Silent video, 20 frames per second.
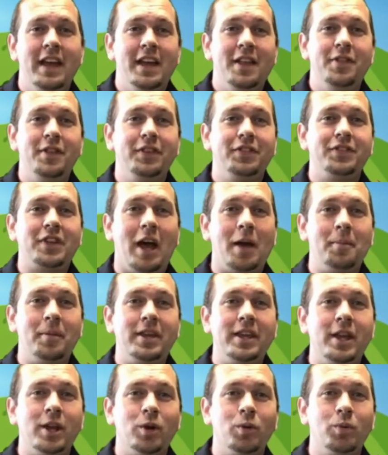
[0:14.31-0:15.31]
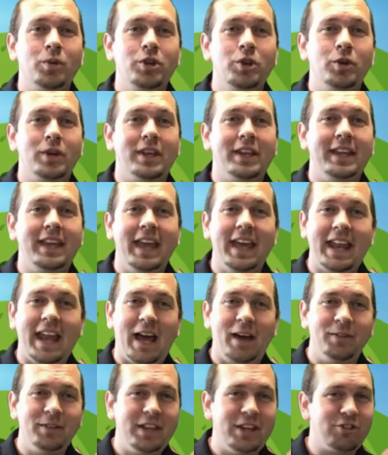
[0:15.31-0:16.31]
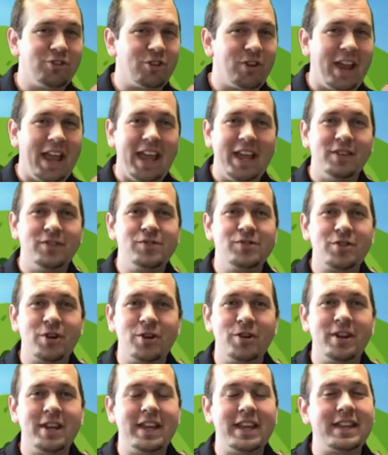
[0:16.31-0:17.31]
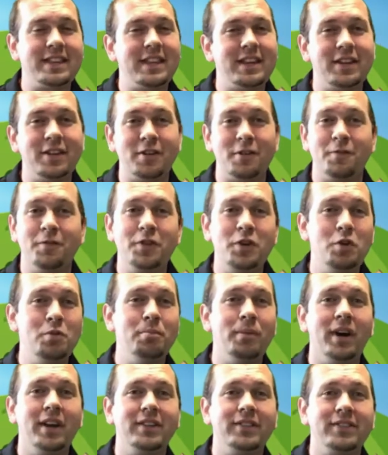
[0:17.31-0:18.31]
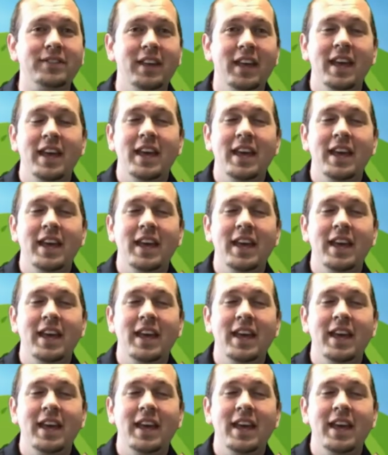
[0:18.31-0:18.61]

this time of year when you can get out and get your hands dirty, and then in a few months